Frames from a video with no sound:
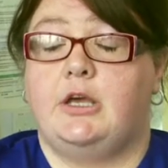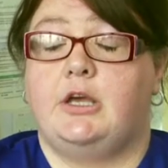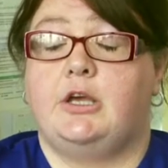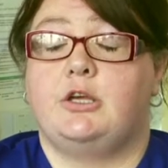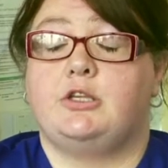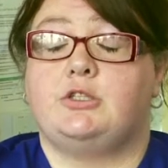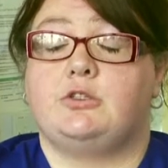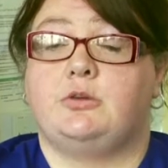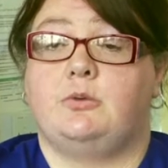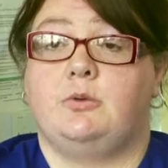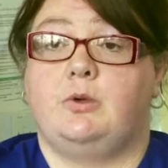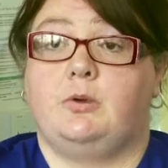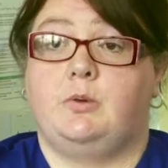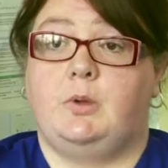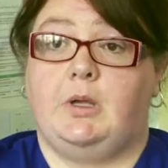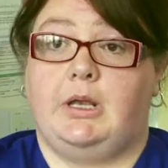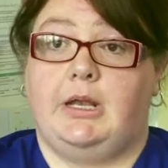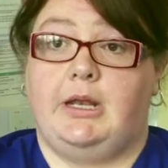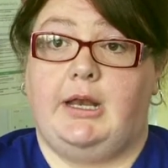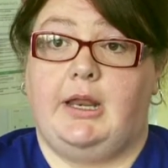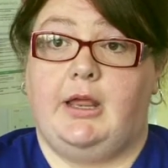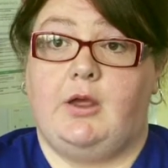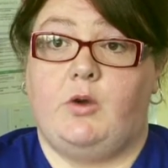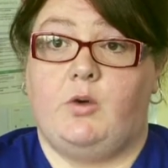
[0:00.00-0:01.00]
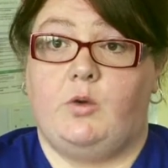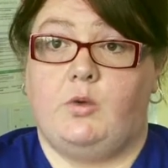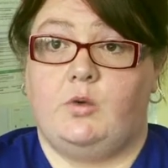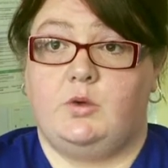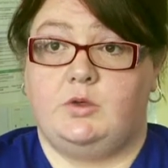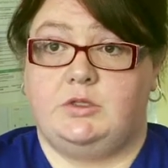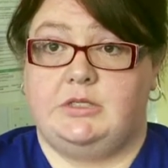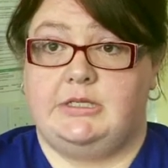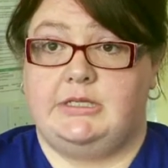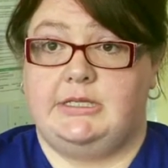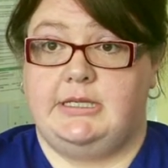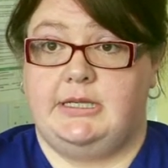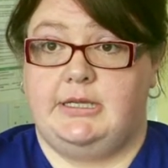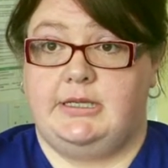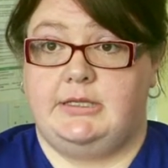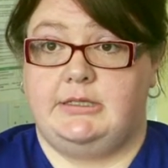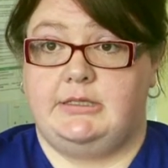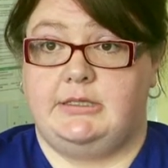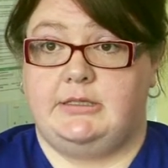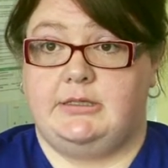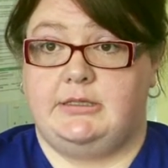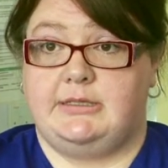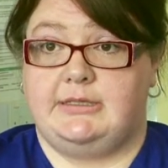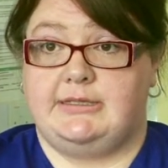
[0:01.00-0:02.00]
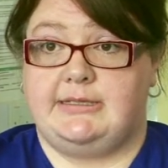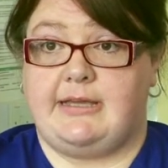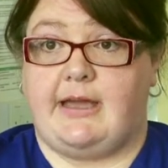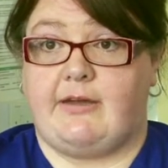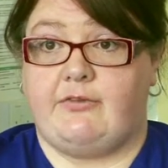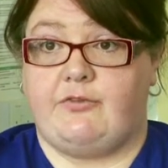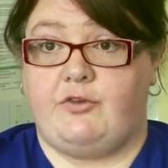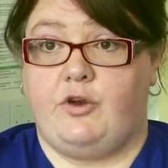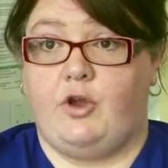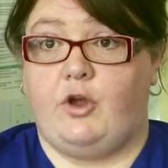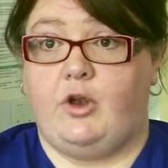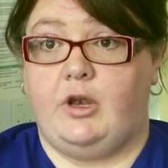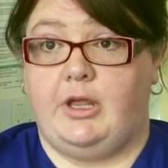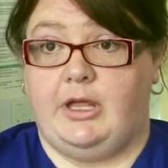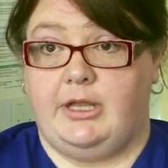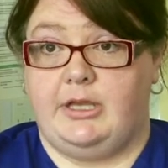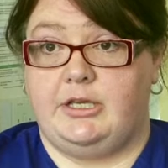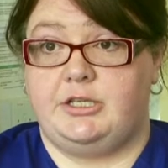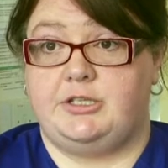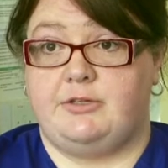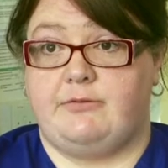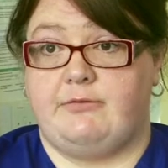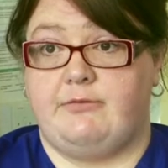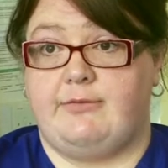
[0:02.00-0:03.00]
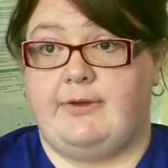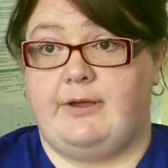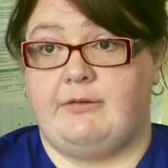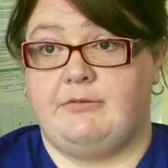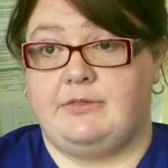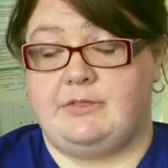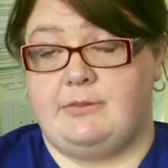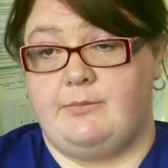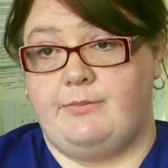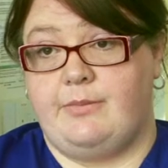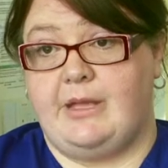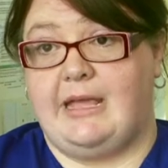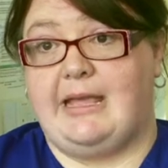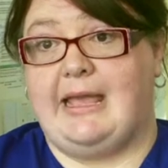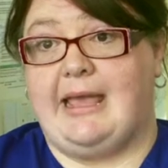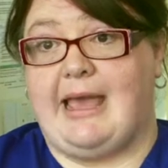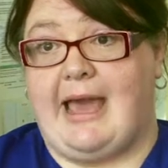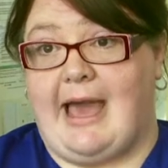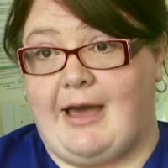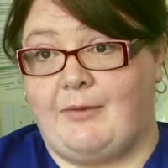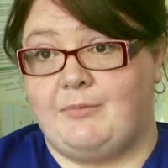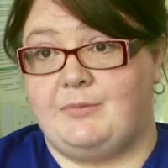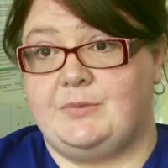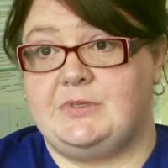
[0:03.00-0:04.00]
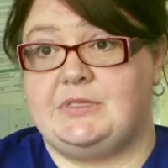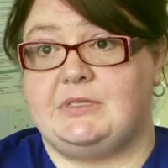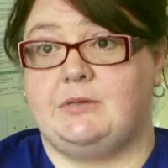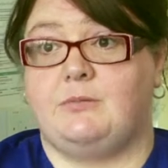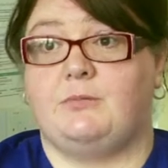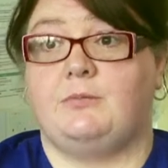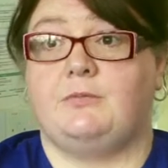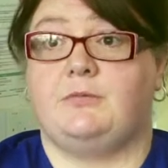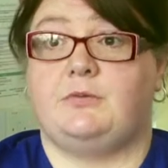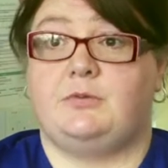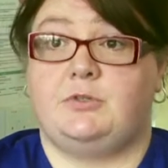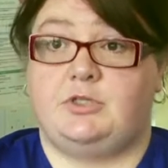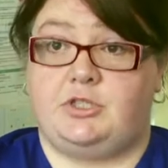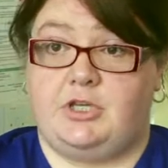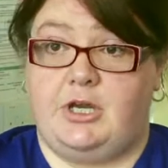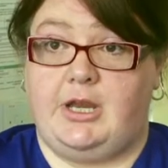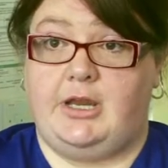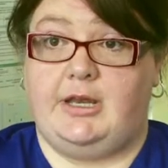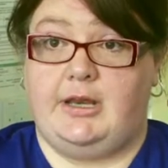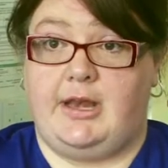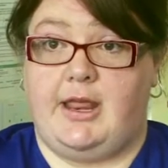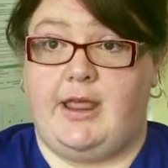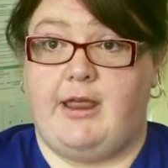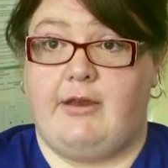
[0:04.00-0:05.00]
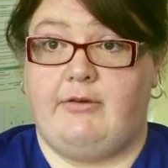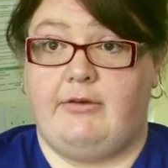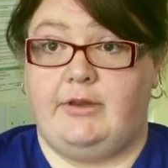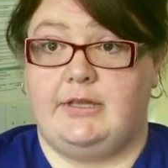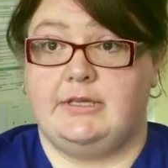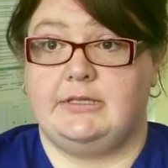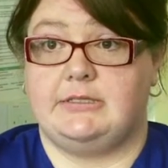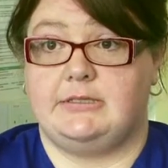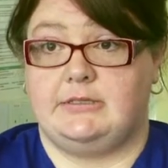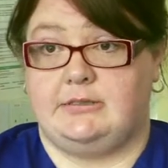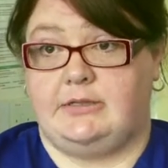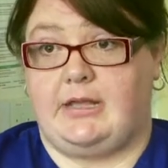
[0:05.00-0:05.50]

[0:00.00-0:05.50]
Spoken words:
So we quickly audited the staff knowledge and found some big gaps and training areas